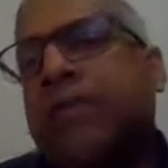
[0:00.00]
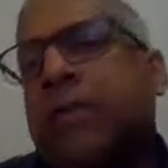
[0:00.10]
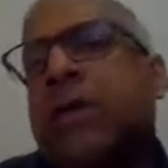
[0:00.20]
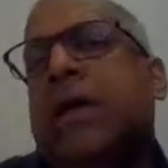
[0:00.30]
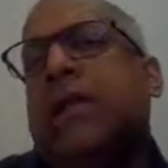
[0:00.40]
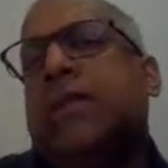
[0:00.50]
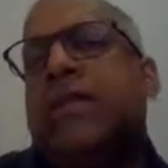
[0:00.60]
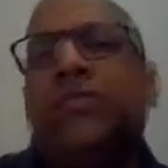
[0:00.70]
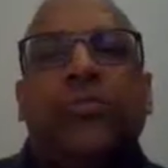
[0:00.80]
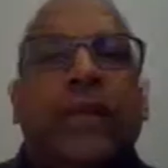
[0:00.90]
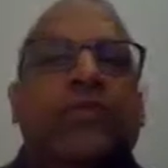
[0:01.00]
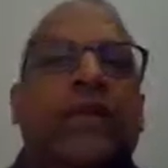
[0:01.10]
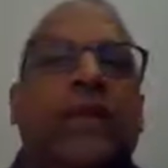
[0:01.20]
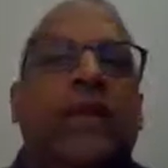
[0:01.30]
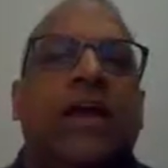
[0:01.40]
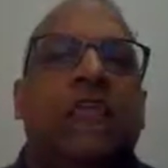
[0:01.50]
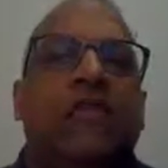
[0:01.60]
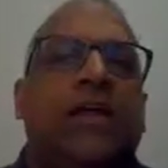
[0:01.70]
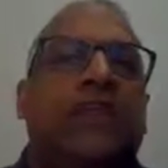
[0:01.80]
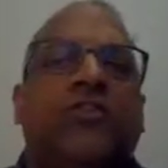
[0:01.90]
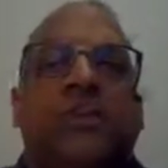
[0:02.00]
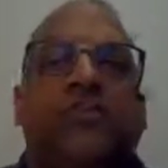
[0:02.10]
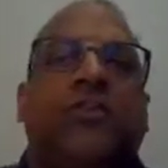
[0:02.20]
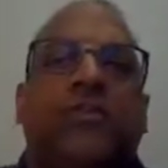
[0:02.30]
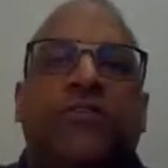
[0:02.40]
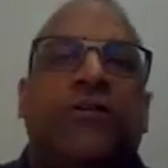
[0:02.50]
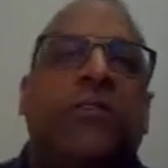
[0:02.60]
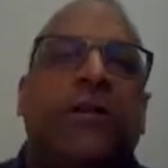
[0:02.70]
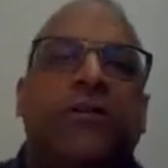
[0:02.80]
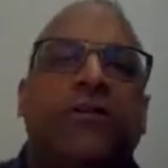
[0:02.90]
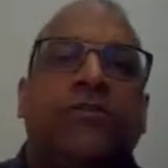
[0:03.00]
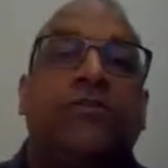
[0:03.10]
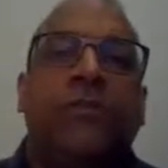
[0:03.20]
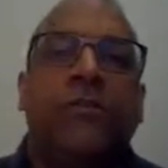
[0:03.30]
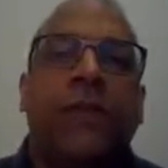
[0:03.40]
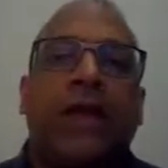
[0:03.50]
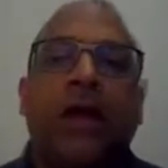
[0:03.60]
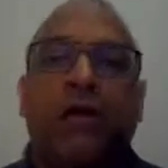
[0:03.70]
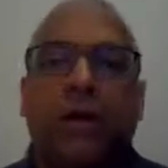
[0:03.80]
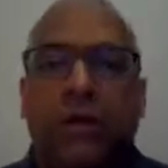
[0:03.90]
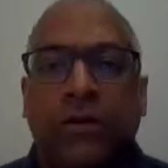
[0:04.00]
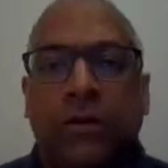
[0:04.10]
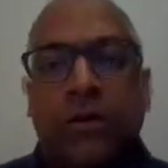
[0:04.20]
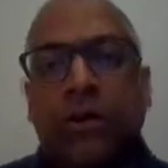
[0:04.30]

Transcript: So this way of reading isolation as though it's somehow you're skipping out on